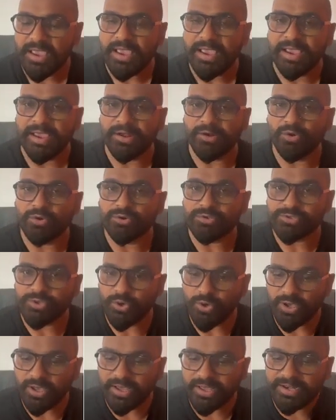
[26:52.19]
and
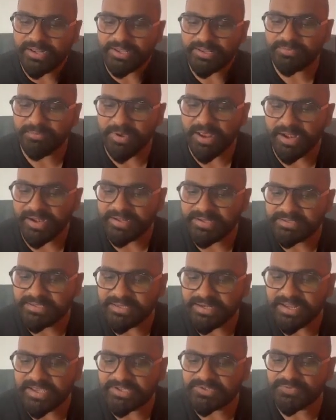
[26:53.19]
also arrhythmia,
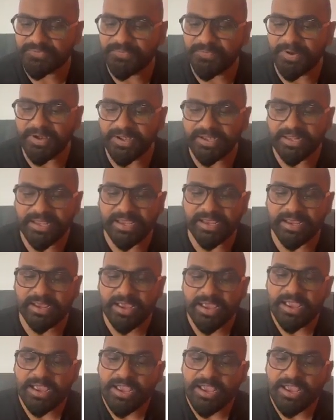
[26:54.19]
dizziness, fatigue.